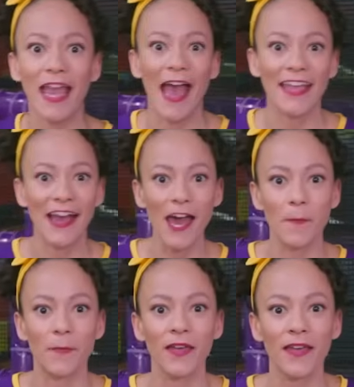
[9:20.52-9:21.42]
high
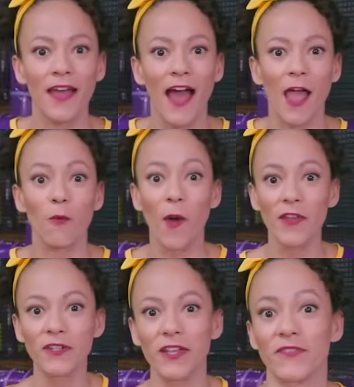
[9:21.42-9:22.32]
up. I
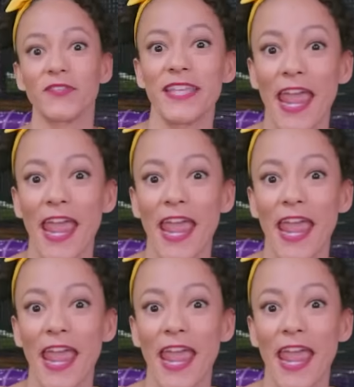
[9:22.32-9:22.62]
wonder if there's